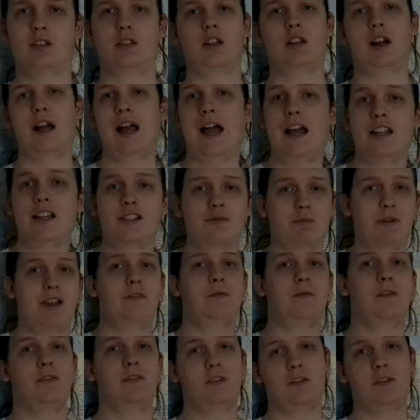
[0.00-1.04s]
so I had to
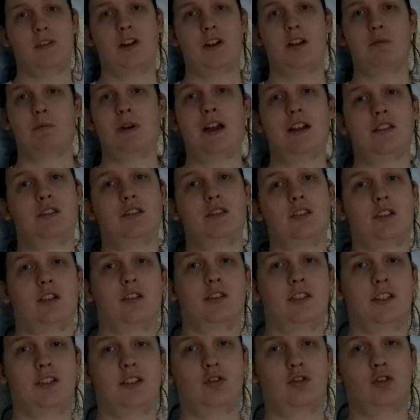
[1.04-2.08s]
pay fifty-five pounds to go
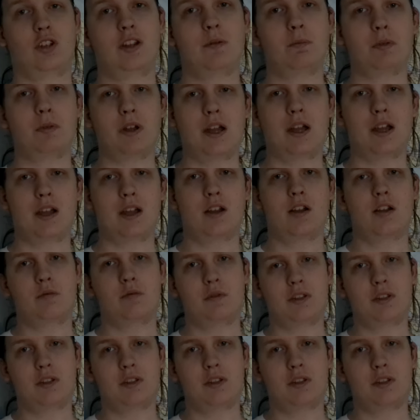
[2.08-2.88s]
on this trip uh,